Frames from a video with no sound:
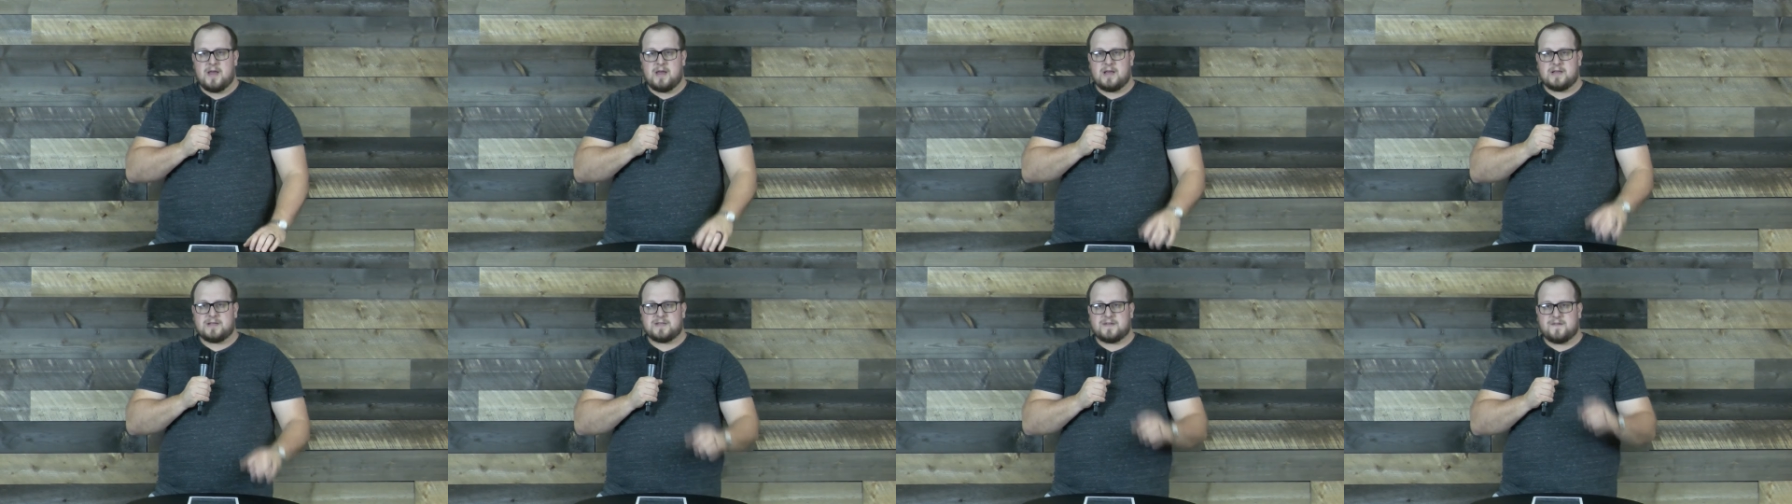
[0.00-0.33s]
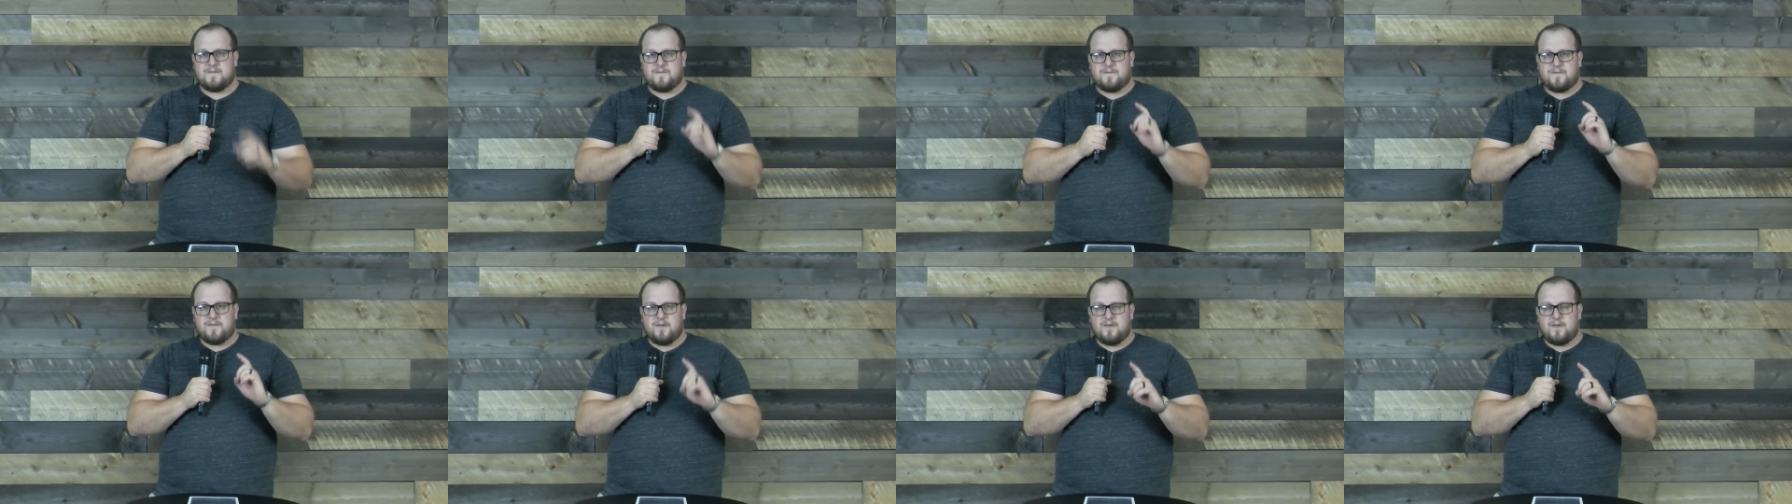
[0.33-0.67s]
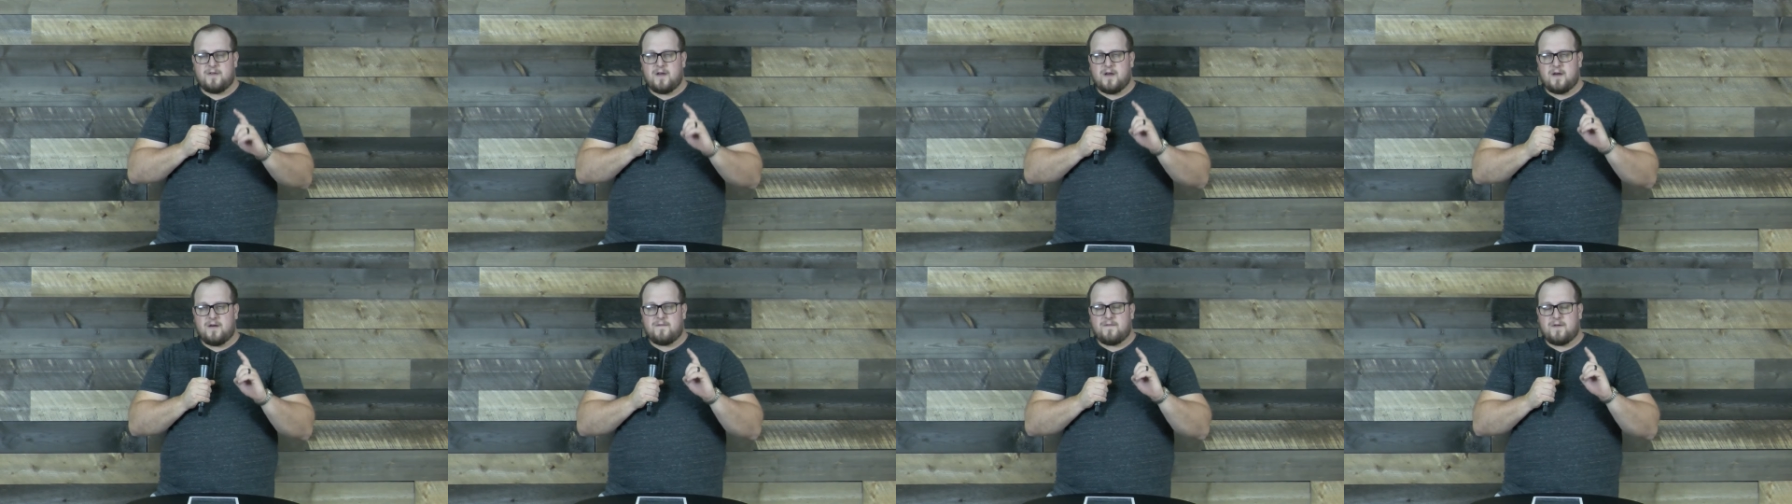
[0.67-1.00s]
Is the
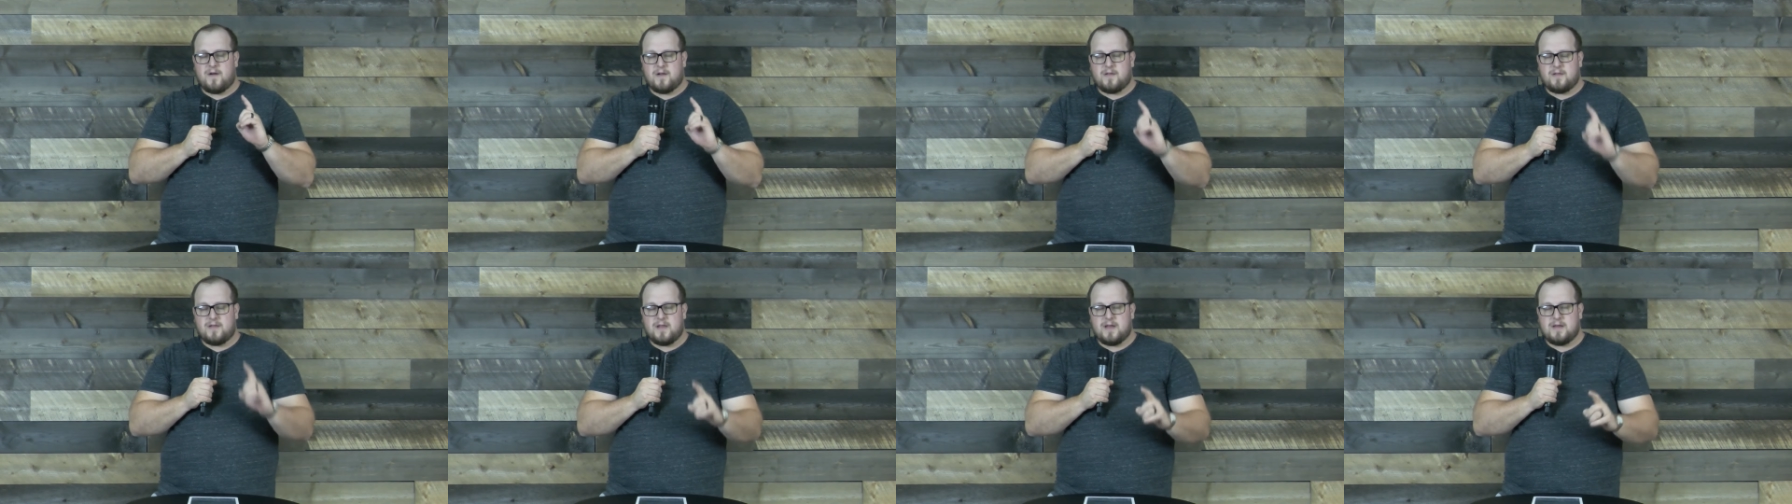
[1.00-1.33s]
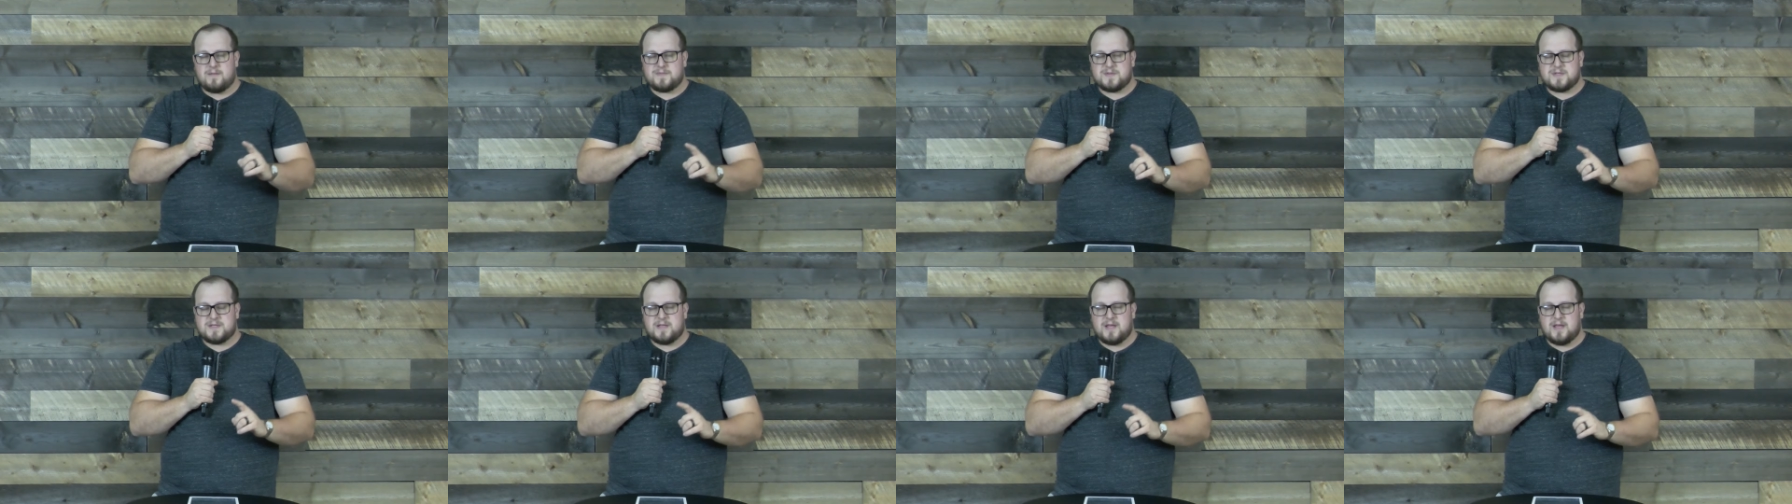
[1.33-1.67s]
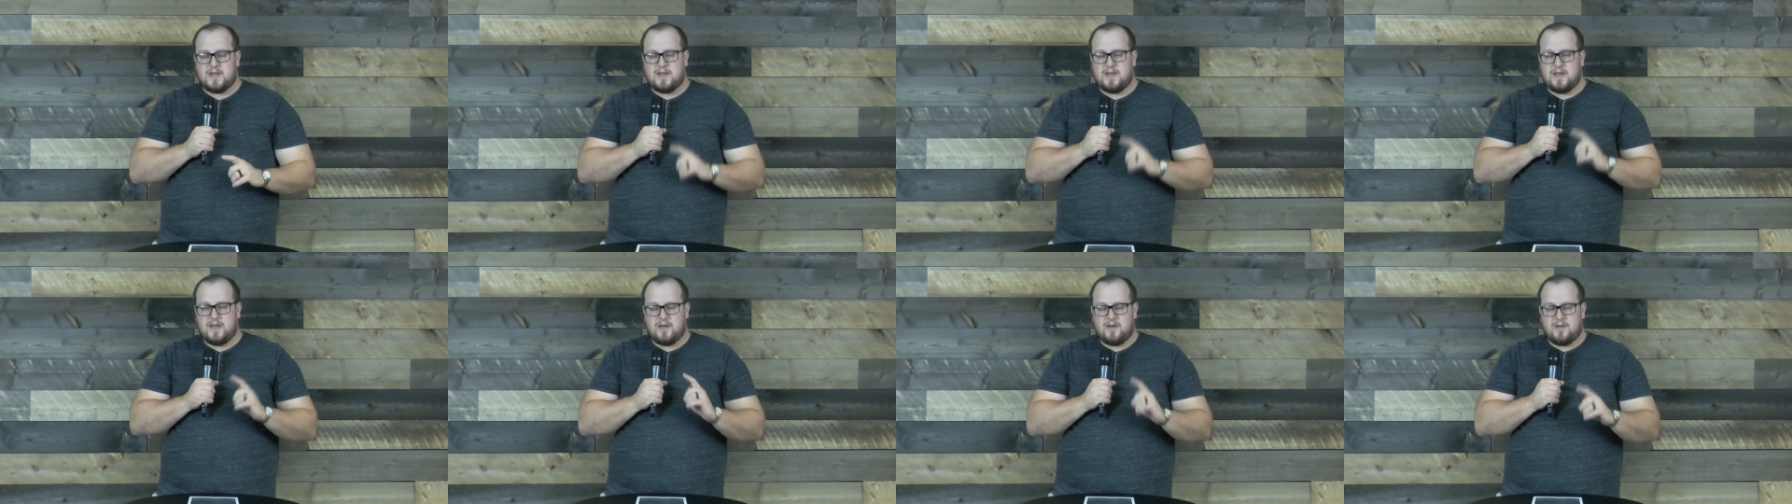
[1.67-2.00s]
fruit of our lips
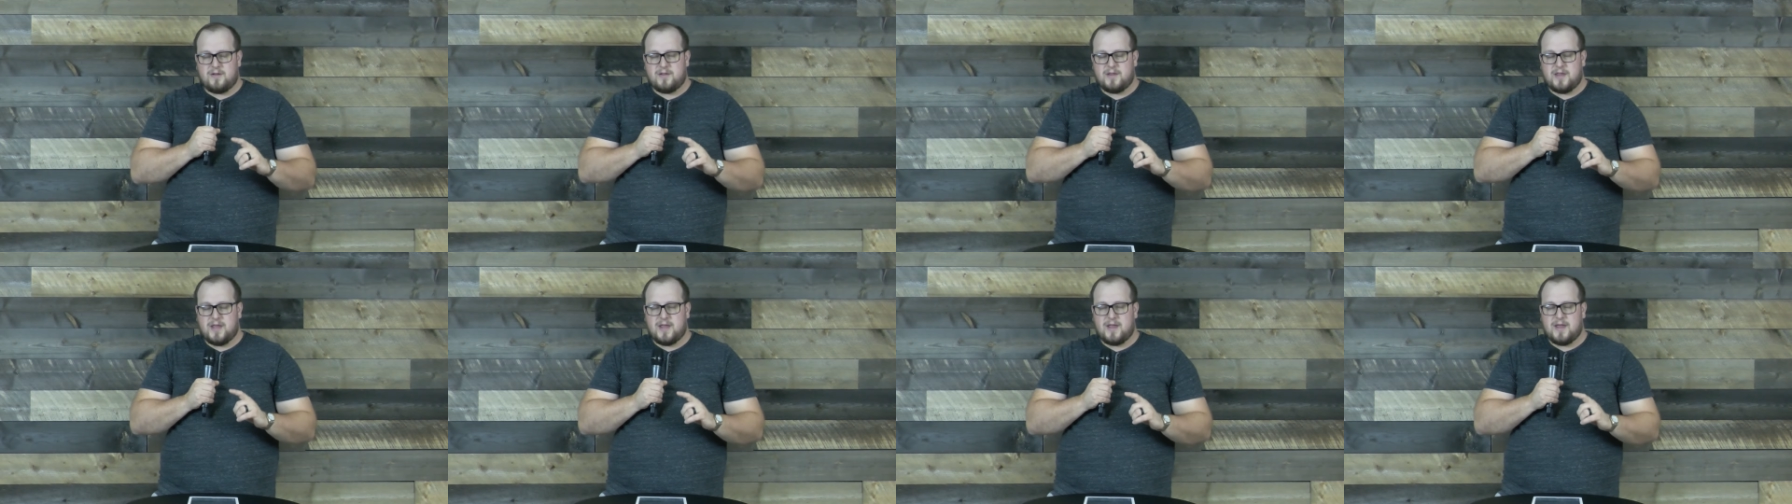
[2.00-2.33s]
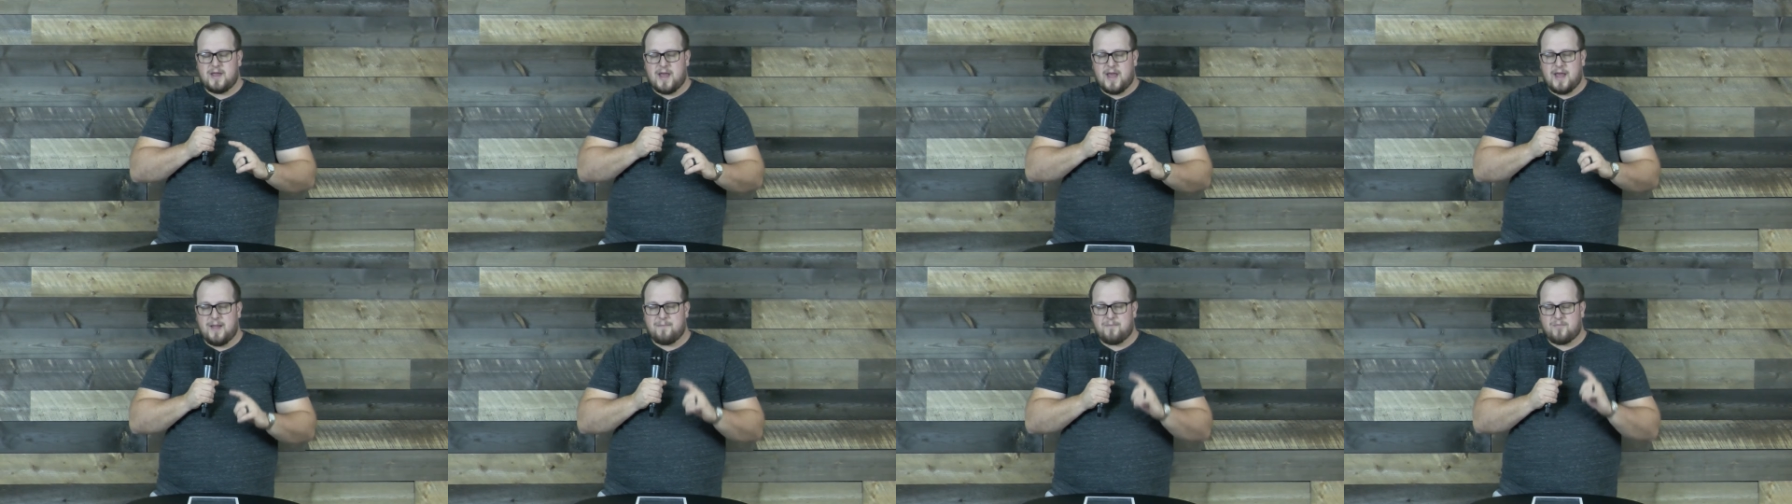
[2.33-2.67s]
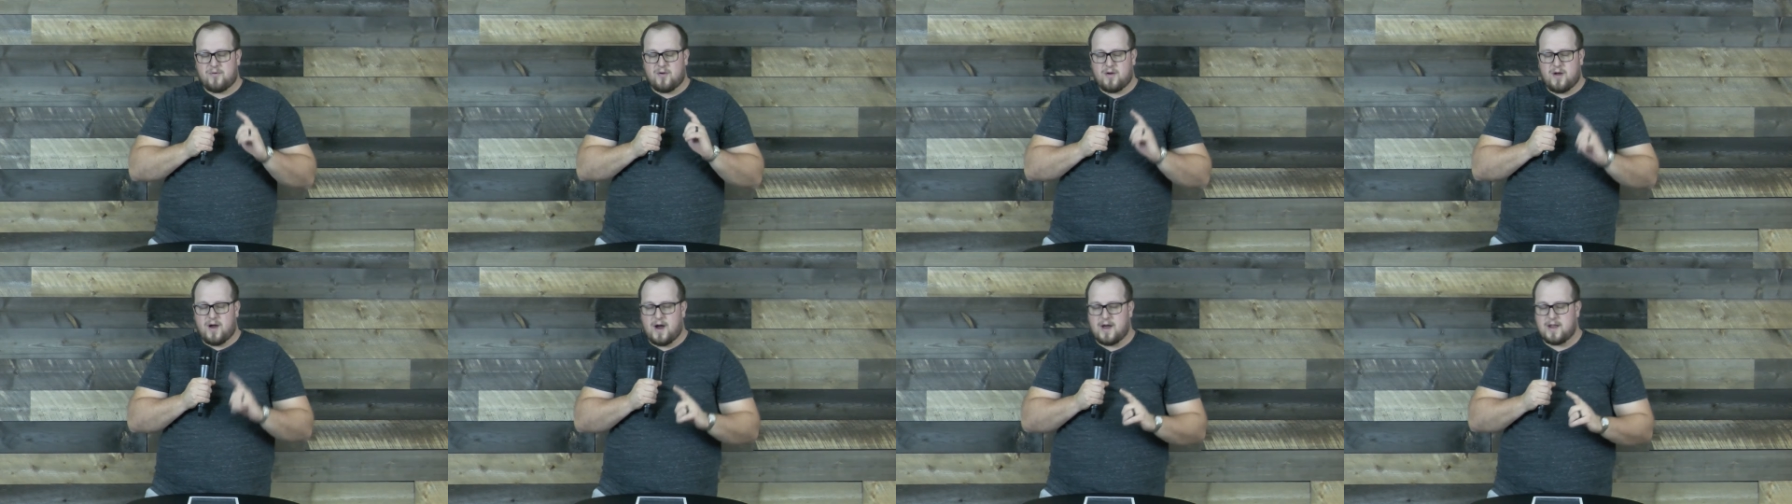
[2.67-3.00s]
yielding a
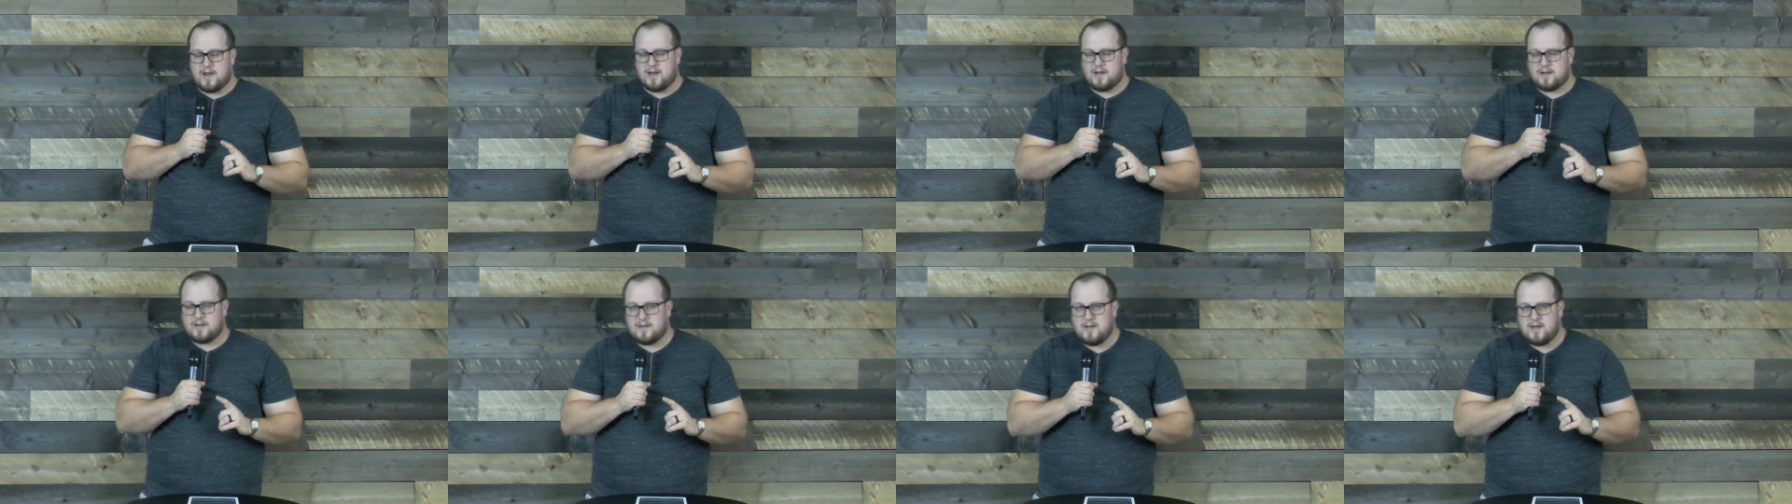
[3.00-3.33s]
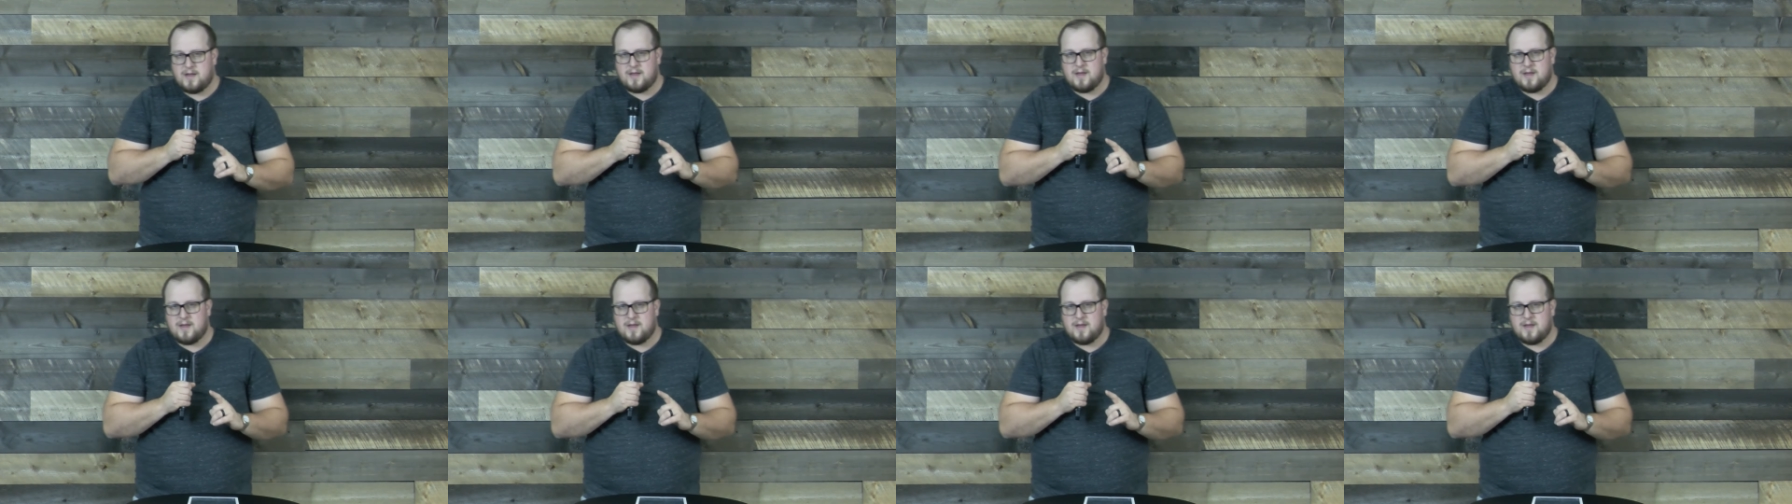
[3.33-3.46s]
product